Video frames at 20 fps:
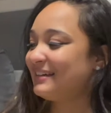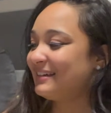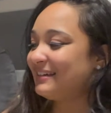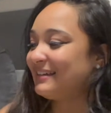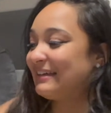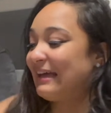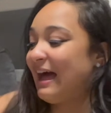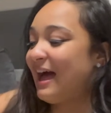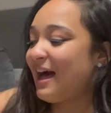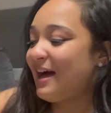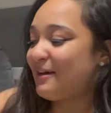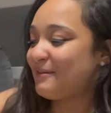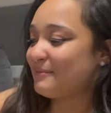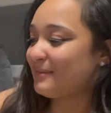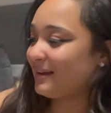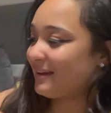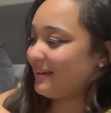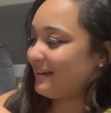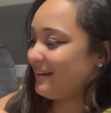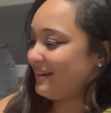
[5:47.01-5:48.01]
Oh
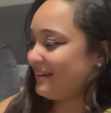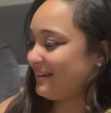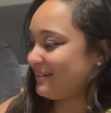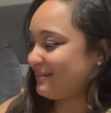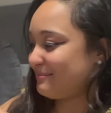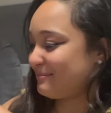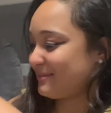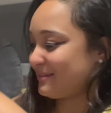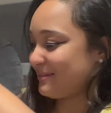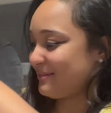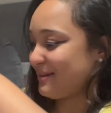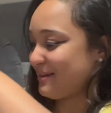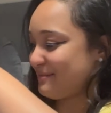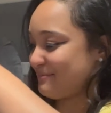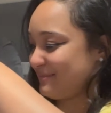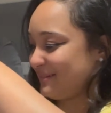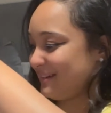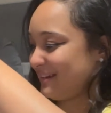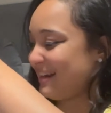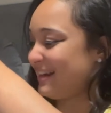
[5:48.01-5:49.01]
my god, I'm so
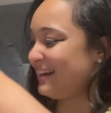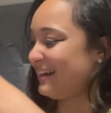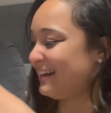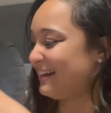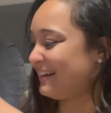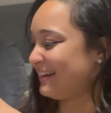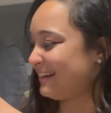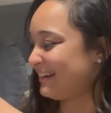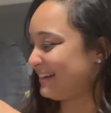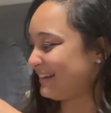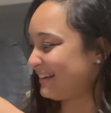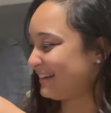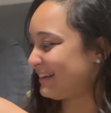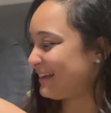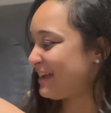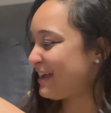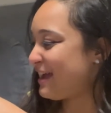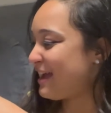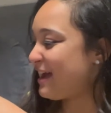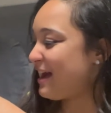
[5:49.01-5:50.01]
happy.
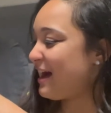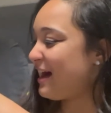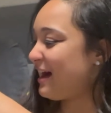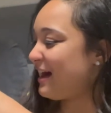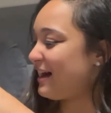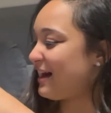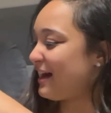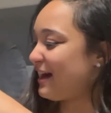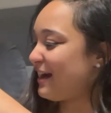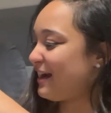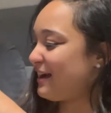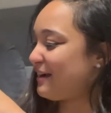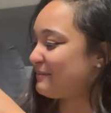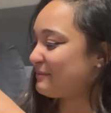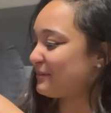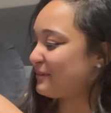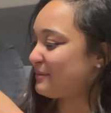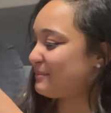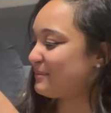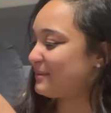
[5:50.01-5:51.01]
Alright, I'm
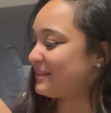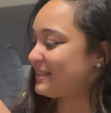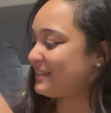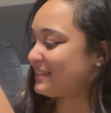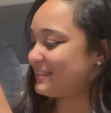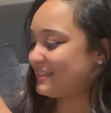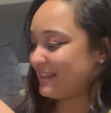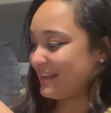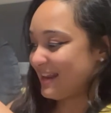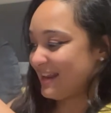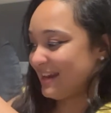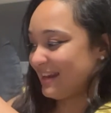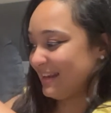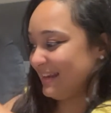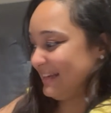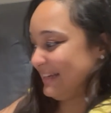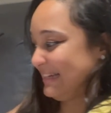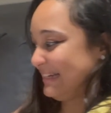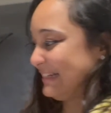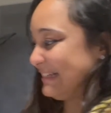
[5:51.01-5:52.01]
gonna put this in
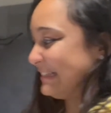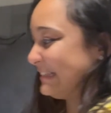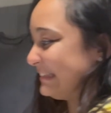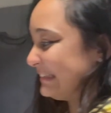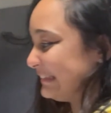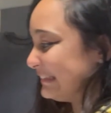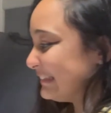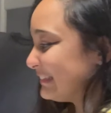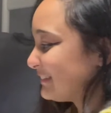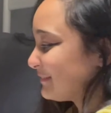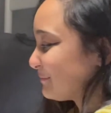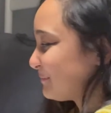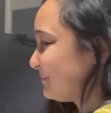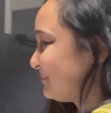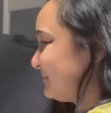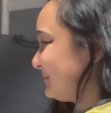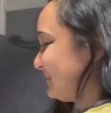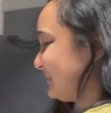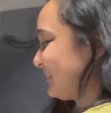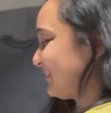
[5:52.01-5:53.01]
here.
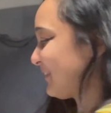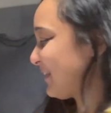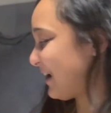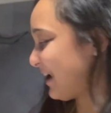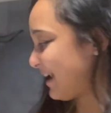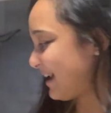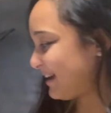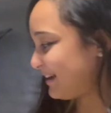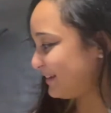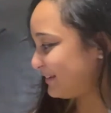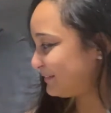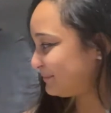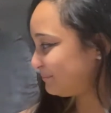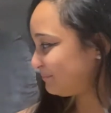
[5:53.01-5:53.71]
Okay.